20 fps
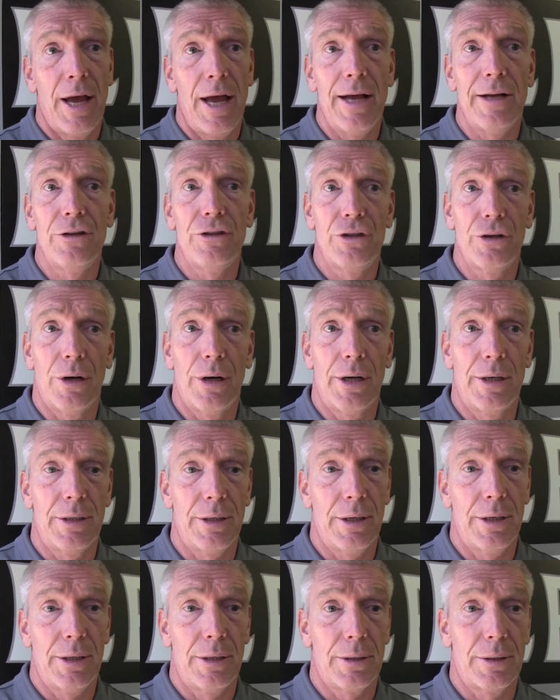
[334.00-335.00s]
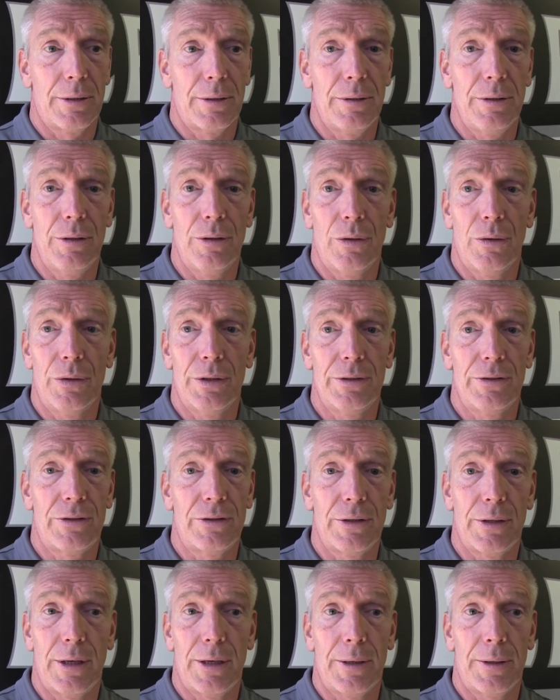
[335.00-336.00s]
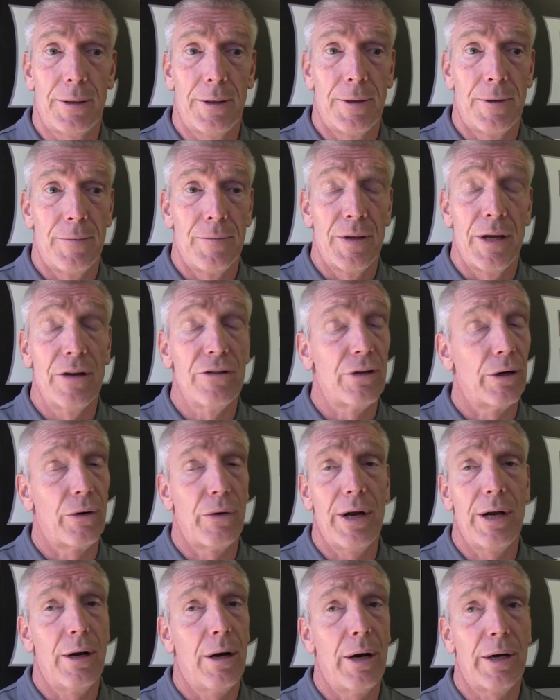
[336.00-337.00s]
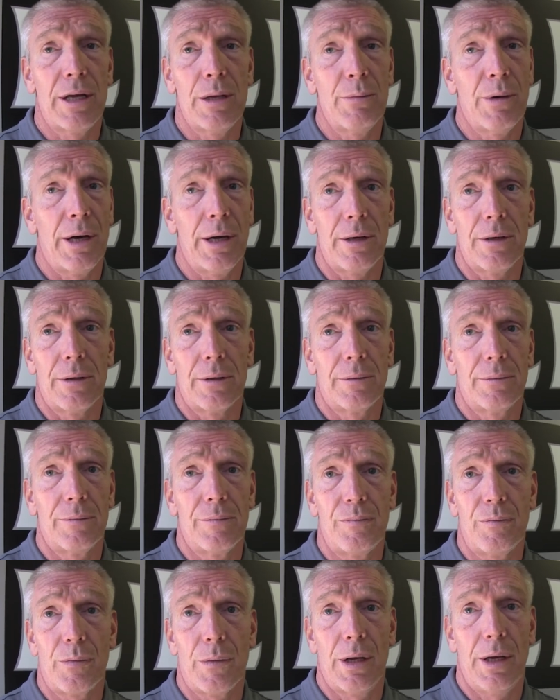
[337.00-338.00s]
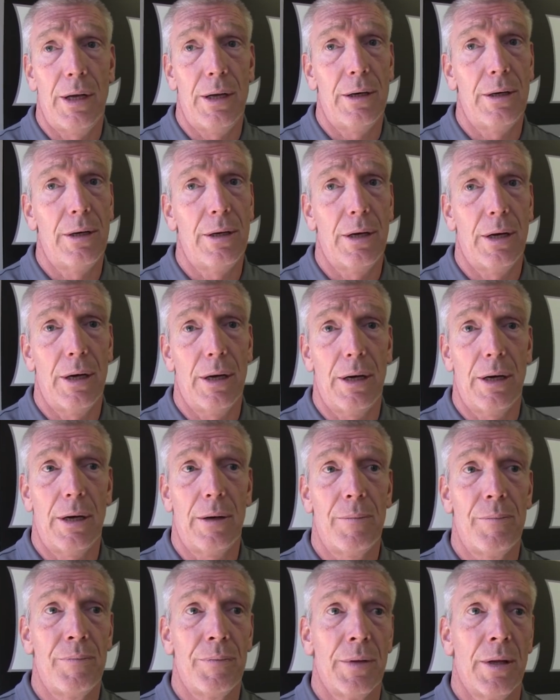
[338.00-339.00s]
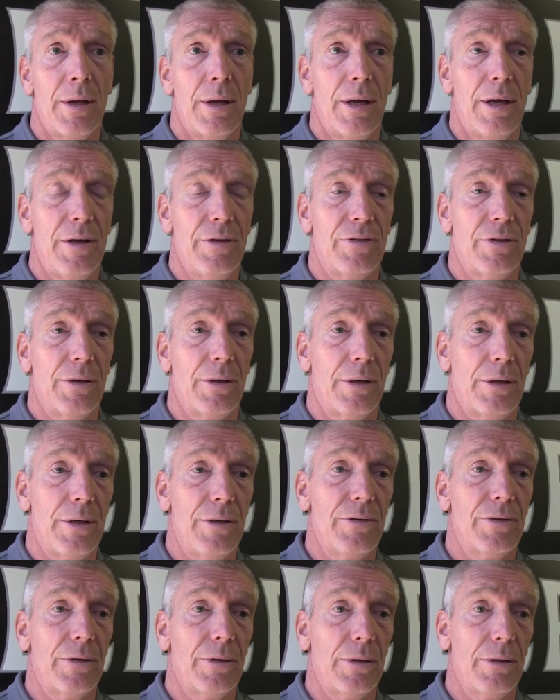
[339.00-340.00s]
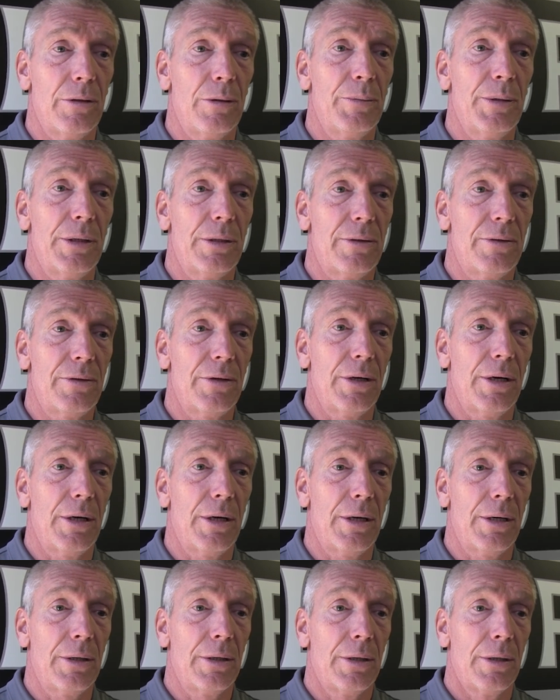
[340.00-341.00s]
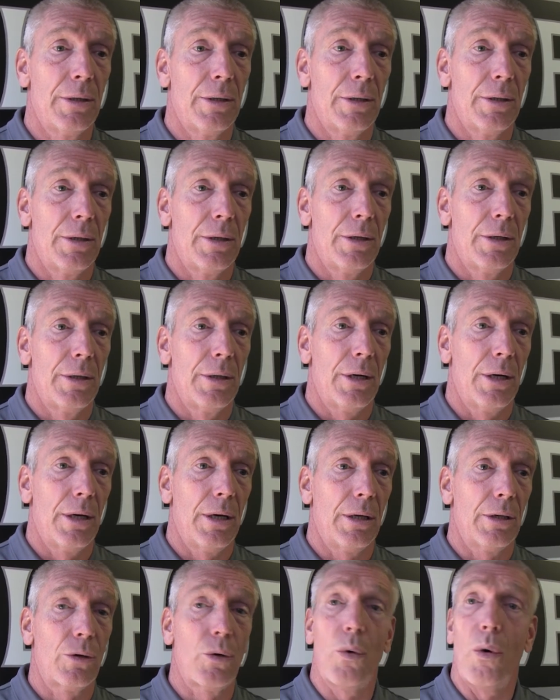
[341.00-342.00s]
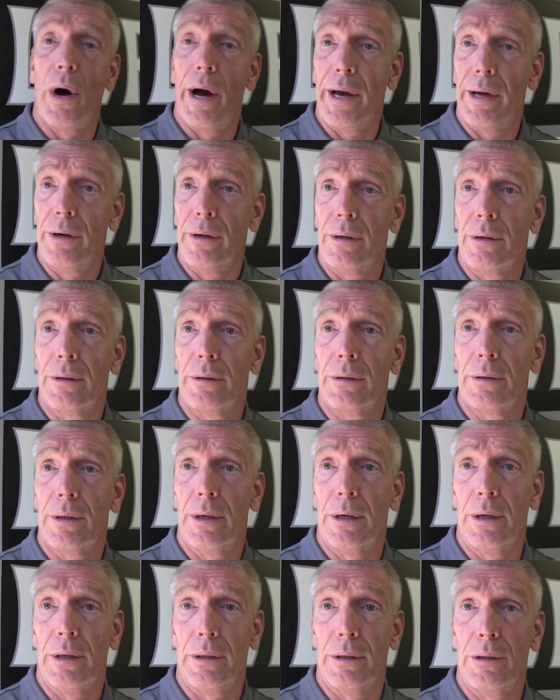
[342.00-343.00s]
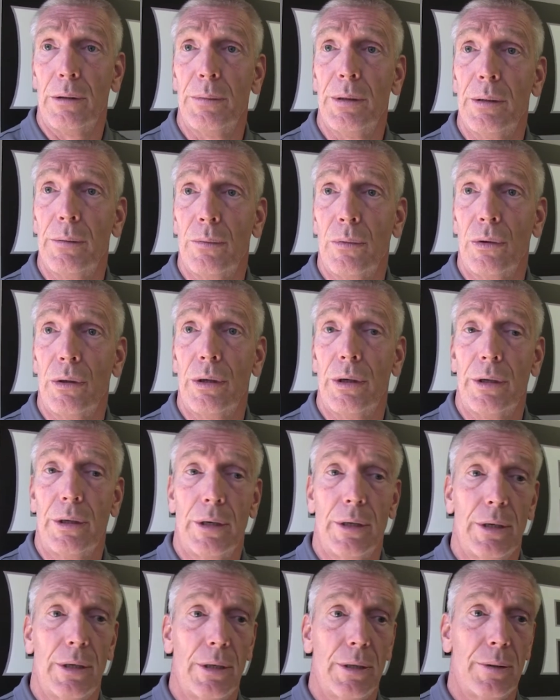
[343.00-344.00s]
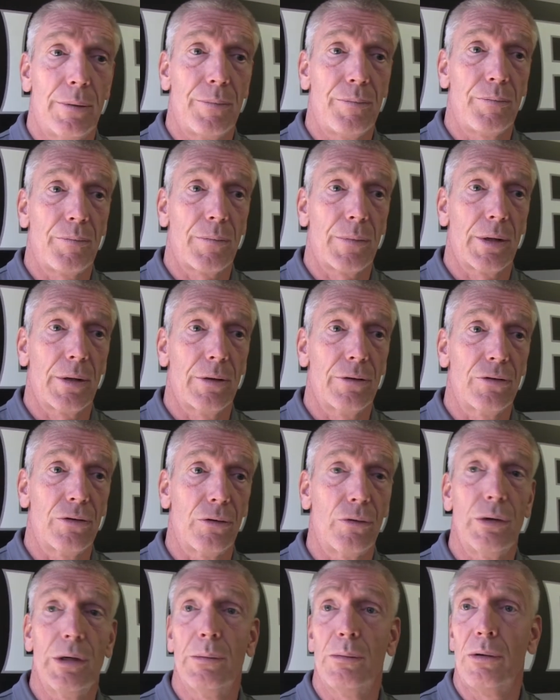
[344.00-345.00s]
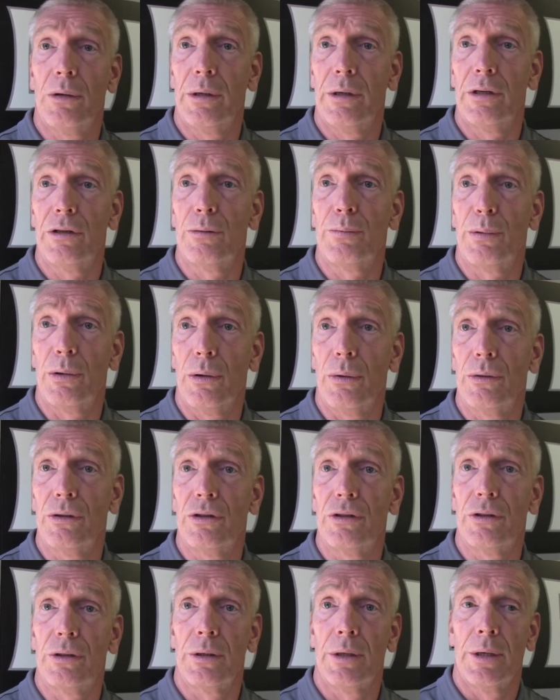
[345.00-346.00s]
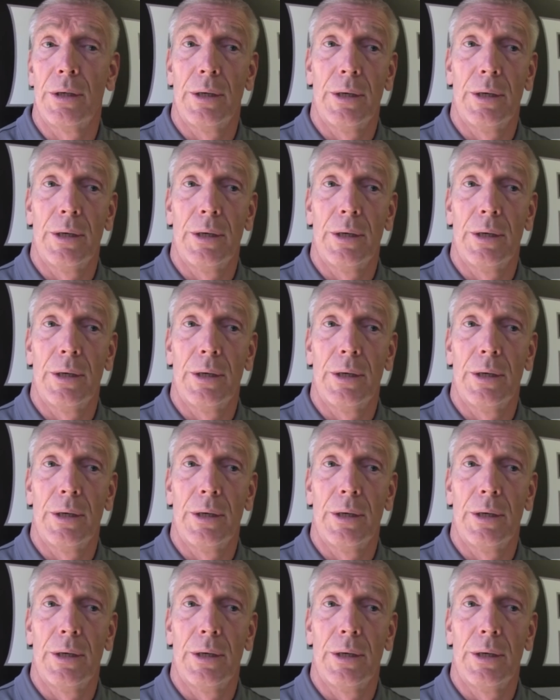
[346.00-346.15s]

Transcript: And John, you know, is a great hockey mind, and he's a little bit quieter, a little bit more cerebral in his approach,